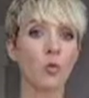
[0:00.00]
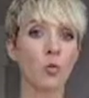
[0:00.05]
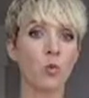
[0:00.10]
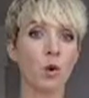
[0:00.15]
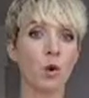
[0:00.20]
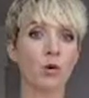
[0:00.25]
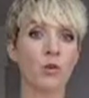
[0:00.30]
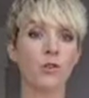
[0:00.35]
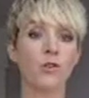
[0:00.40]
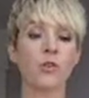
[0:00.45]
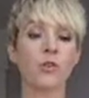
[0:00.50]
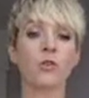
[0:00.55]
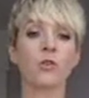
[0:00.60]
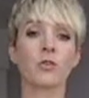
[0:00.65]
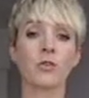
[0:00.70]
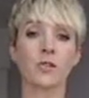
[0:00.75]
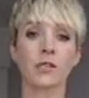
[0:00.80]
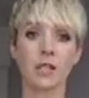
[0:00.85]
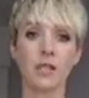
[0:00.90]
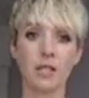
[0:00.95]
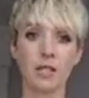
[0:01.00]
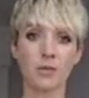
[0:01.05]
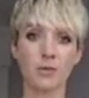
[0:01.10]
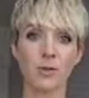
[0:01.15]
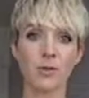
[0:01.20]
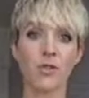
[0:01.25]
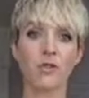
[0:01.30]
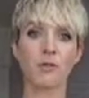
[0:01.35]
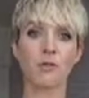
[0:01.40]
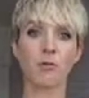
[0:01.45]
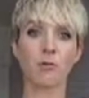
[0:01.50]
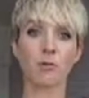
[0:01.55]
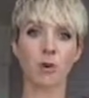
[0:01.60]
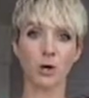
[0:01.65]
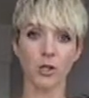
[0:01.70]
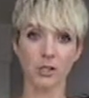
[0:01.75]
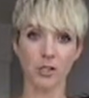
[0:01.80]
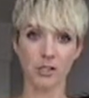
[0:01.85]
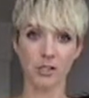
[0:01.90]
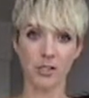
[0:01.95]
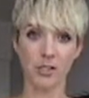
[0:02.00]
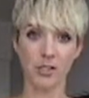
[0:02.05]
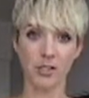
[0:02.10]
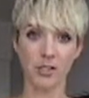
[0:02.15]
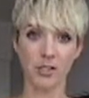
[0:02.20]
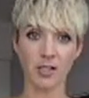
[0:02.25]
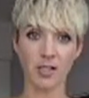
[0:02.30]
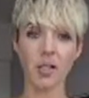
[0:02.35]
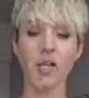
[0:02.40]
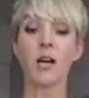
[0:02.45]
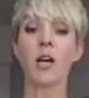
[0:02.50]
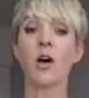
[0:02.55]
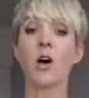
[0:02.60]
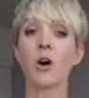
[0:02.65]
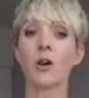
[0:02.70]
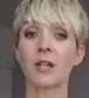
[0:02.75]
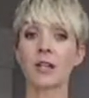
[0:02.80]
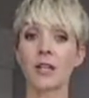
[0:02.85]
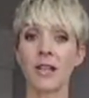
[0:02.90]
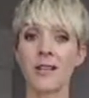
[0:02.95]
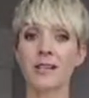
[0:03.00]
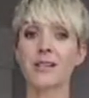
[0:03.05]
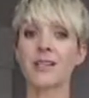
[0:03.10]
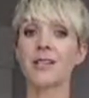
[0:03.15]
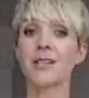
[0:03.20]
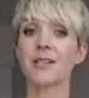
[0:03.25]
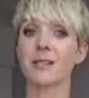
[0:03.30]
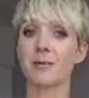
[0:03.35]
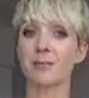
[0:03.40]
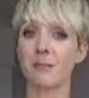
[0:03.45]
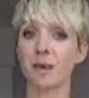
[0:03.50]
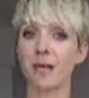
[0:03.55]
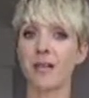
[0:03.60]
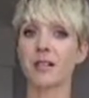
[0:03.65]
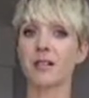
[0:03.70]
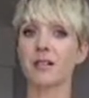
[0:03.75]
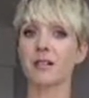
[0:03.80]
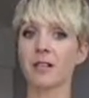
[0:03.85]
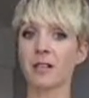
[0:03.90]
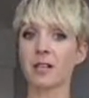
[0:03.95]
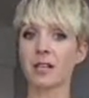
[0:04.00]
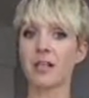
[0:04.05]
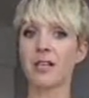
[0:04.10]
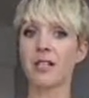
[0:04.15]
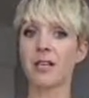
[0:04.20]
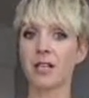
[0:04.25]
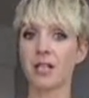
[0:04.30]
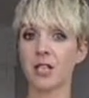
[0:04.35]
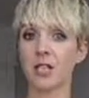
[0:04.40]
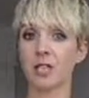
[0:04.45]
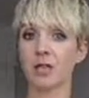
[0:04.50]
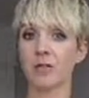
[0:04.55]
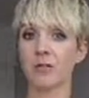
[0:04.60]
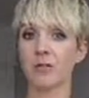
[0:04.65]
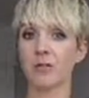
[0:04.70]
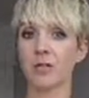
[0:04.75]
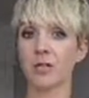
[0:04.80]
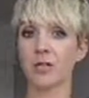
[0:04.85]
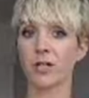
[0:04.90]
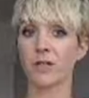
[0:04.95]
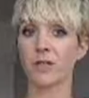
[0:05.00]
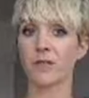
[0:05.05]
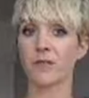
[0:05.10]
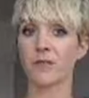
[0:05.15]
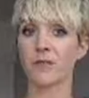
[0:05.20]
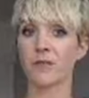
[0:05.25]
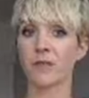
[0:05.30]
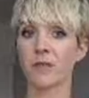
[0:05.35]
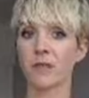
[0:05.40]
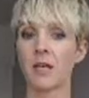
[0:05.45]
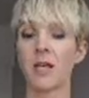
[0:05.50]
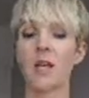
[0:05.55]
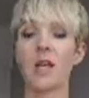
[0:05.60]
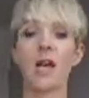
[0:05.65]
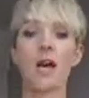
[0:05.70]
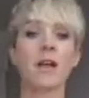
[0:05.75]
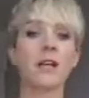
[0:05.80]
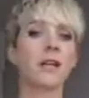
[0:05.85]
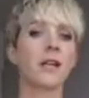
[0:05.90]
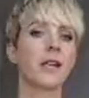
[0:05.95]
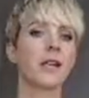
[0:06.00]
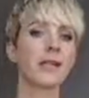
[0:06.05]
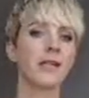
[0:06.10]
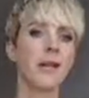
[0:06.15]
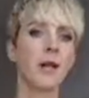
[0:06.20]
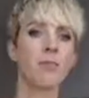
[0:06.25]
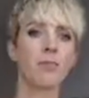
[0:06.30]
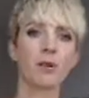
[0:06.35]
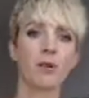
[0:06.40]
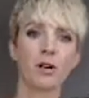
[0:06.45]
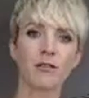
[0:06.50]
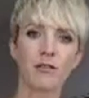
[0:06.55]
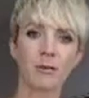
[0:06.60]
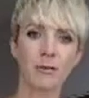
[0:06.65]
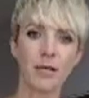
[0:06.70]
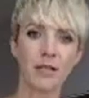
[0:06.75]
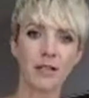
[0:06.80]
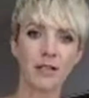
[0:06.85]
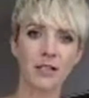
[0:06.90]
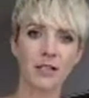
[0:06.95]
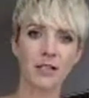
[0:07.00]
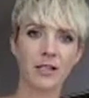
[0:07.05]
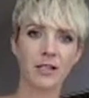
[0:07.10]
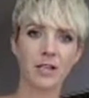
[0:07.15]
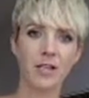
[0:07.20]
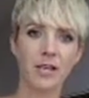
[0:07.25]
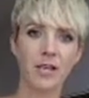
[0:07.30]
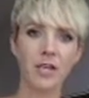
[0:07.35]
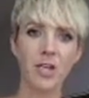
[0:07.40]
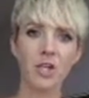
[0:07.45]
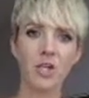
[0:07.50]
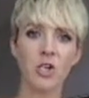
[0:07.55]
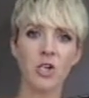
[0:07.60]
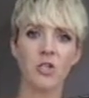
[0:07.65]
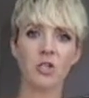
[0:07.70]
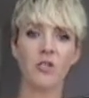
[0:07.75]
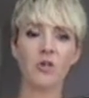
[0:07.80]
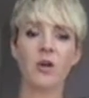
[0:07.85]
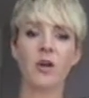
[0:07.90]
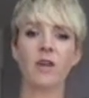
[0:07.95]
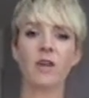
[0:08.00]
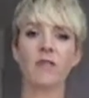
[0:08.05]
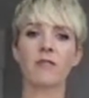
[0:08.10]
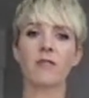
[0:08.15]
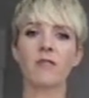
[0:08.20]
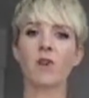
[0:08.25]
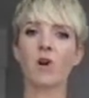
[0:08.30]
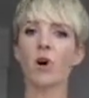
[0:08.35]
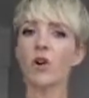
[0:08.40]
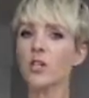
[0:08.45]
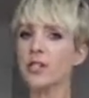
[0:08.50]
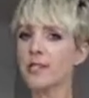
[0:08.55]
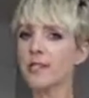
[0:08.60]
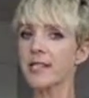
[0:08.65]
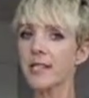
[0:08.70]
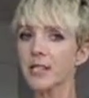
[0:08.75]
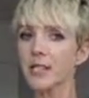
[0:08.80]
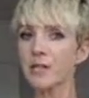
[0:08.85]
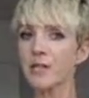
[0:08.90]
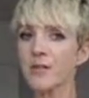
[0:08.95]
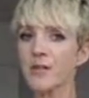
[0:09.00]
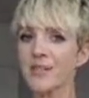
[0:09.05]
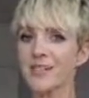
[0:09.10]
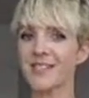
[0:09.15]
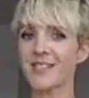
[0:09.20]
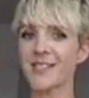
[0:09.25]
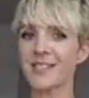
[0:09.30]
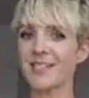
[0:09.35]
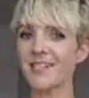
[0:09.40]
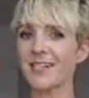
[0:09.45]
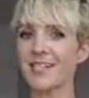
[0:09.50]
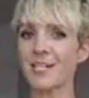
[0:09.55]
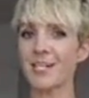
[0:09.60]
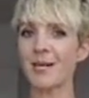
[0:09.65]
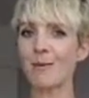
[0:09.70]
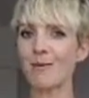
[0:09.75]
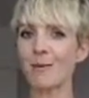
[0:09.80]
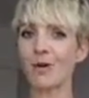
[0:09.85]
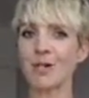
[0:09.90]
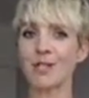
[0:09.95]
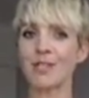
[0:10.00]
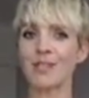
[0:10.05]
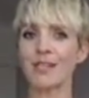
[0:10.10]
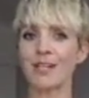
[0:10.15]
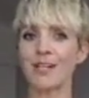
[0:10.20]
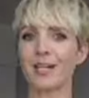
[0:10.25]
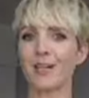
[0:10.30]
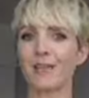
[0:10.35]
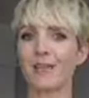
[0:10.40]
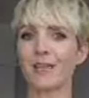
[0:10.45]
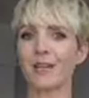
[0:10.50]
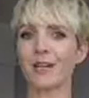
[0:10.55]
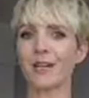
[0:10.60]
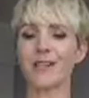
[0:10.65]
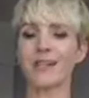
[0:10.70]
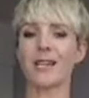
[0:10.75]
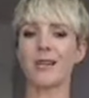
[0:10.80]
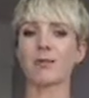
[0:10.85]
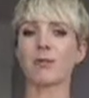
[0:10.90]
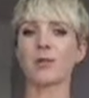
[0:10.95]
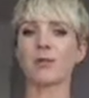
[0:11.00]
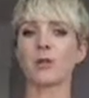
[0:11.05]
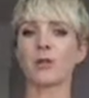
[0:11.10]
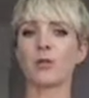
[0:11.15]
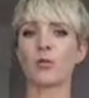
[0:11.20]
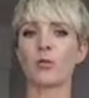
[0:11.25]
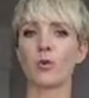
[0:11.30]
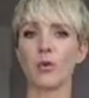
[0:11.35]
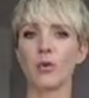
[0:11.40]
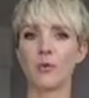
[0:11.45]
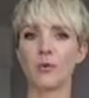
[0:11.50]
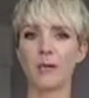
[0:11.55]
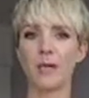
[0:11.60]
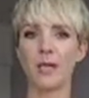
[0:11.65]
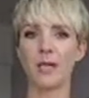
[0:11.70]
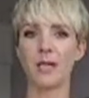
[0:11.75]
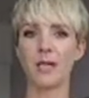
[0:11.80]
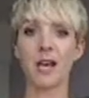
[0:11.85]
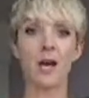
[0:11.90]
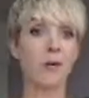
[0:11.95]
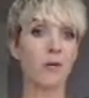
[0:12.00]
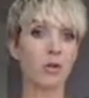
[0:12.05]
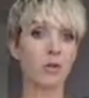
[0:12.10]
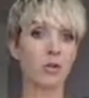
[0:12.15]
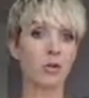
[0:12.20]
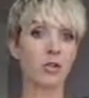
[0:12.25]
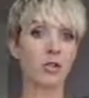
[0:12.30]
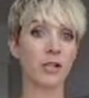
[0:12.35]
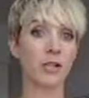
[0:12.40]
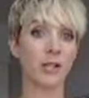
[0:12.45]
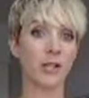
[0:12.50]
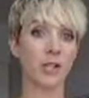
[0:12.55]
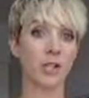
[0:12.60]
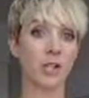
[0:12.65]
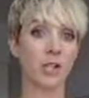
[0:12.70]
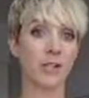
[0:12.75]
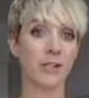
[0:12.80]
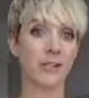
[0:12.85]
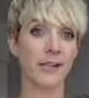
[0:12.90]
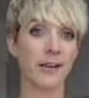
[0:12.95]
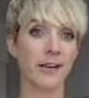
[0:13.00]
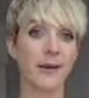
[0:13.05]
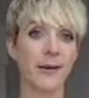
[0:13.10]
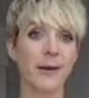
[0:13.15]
want continuous monitoring unless there is a medical indication for it. And an example of a medical indication to have continuous CTG monitoring, for example, would be epidural analgesia.